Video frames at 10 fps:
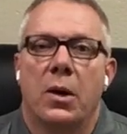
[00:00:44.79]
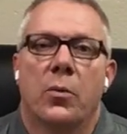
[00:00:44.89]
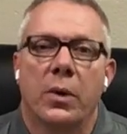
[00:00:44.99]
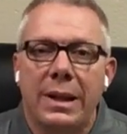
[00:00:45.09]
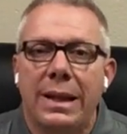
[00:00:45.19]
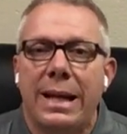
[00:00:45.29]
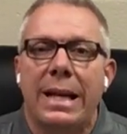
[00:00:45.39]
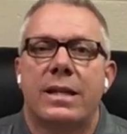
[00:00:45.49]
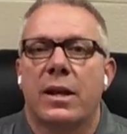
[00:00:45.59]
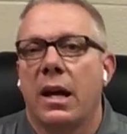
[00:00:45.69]
Really,
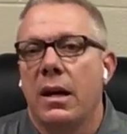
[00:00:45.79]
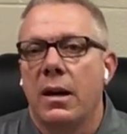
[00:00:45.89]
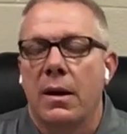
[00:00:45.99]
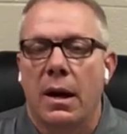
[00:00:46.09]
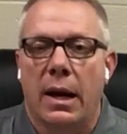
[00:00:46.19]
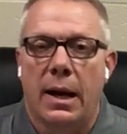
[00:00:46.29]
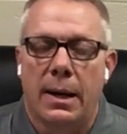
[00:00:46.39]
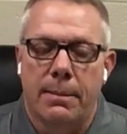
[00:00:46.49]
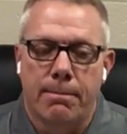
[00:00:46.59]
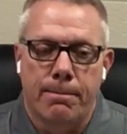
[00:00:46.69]
it's a,
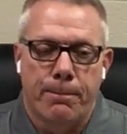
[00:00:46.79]
um,